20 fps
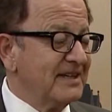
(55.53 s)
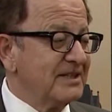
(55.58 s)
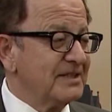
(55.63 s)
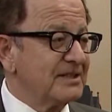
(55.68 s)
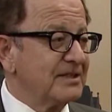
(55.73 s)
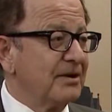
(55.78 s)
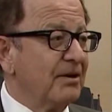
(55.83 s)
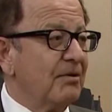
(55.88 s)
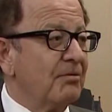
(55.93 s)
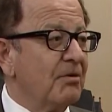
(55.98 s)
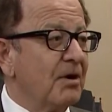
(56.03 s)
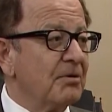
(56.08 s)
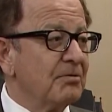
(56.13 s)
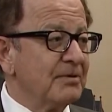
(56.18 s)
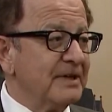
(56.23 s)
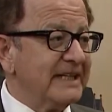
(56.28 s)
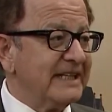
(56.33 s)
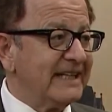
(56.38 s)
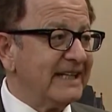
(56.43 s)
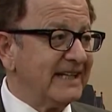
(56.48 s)
So what
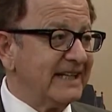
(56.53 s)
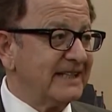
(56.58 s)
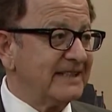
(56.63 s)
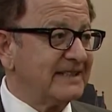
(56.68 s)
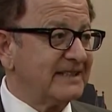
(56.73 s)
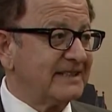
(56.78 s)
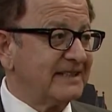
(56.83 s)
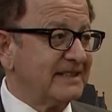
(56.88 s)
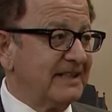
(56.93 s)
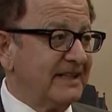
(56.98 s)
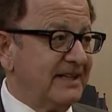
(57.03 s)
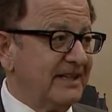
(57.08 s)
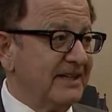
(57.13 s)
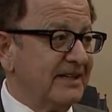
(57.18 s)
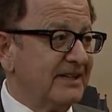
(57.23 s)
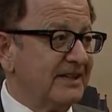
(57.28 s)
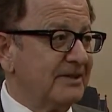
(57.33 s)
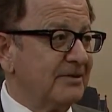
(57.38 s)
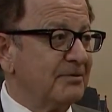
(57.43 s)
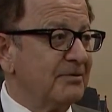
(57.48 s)
we did
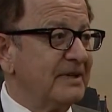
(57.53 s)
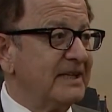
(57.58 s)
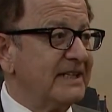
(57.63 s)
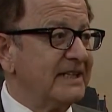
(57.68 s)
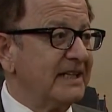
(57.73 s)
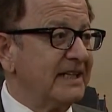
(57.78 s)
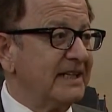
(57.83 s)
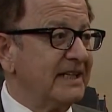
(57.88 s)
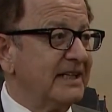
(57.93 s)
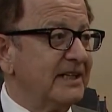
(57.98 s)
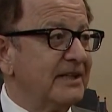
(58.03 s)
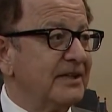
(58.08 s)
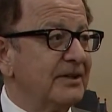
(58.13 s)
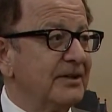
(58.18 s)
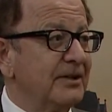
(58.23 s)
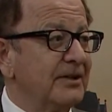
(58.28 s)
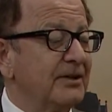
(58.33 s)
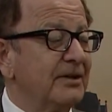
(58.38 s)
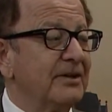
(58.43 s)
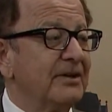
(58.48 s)
here, we did it
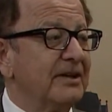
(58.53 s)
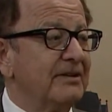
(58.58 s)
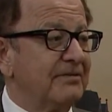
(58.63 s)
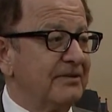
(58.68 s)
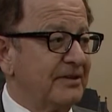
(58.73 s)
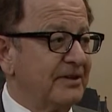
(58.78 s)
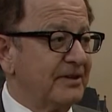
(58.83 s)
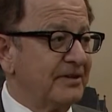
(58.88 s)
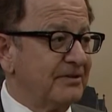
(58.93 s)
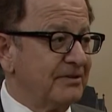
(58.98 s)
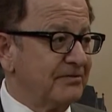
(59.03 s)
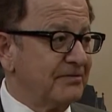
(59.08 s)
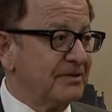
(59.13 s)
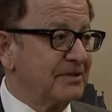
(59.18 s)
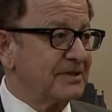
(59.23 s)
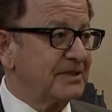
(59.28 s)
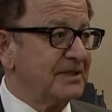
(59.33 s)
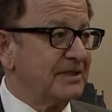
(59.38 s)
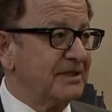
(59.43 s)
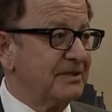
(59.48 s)
not only for the
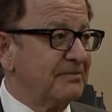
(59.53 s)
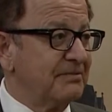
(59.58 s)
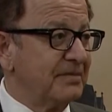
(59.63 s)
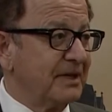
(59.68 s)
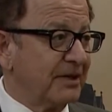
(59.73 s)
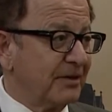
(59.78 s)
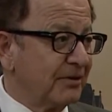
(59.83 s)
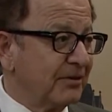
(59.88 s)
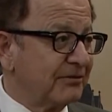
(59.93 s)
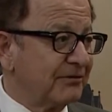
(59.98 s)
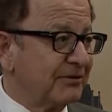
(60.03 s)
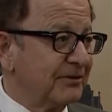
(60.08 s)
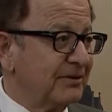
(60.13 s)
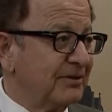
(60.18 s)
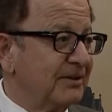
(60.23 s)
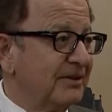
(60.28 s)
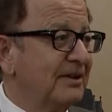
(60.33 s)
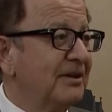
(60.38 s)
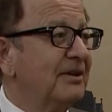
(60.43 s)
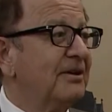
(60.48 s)
university, but
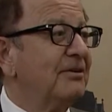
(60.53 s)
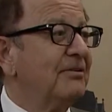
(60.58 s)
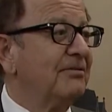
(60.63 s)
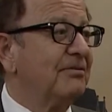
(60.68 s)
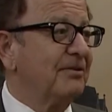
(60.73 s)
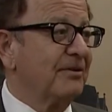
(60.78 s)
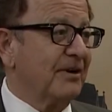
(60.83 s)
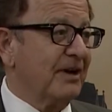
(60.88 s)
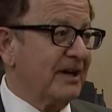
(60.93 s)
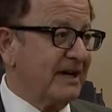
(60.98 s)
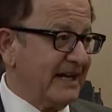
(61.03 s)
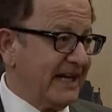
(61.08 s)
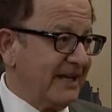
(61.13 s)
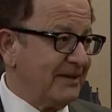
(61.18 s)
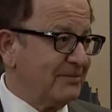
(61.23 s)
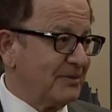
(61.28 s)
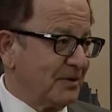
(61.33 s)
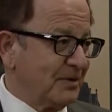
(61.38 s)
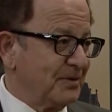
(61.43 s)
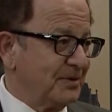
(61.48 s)
also for our
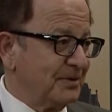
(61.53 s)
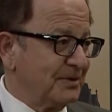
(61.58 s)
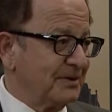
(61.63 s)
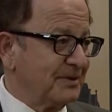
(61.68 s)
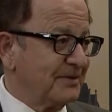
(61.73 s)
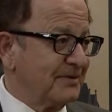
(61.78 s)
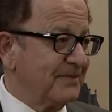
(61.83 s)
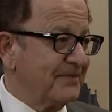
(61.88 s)
neighborhood.